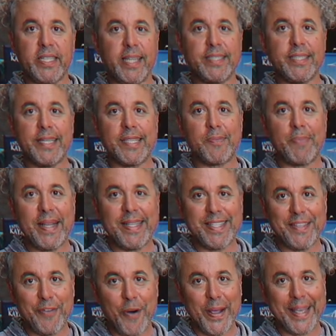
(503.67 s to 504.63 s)
that's an
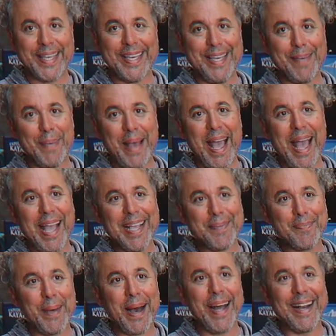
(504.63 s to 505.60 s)
expensive IKEA
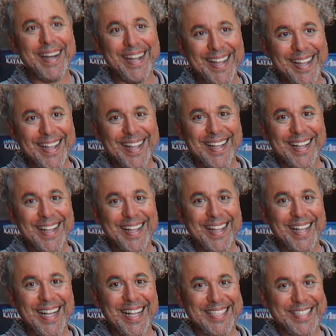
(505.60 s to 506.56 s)
bag, but
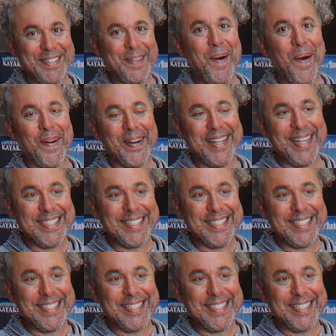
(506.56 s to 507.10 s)
it's not.